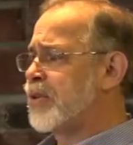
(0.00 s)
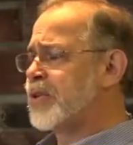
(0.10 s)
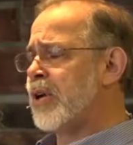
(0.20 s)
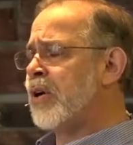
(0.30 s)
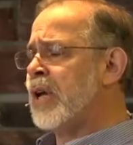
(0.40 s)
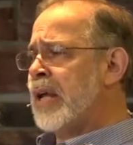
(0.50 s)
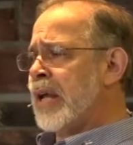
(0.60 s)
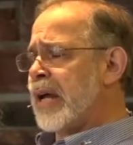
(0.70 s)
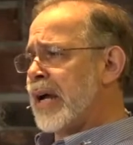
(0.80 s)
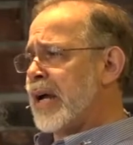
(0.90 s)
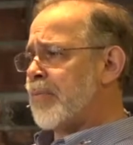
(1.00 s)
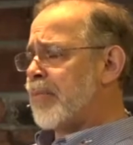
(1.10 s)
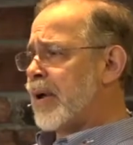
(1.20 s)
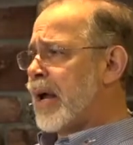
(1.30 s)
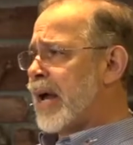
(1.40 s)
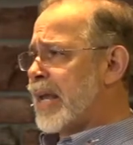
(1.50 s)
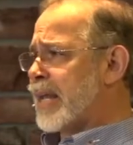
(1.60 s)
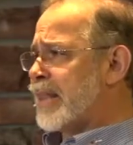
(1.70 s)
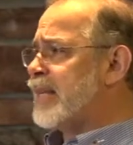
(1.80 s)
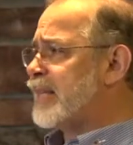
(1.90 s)
And so um, I
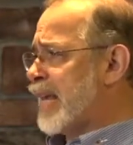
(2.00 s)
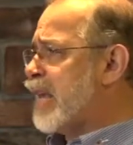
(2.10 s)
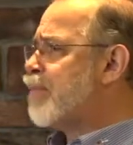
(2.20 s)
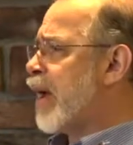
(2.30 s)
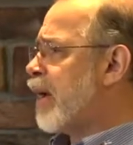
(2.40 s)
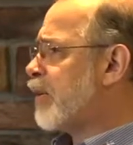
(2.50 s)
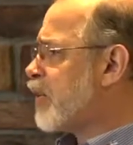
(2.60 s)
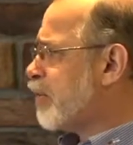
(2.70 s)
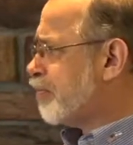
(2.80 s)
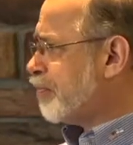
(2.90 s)
get these emails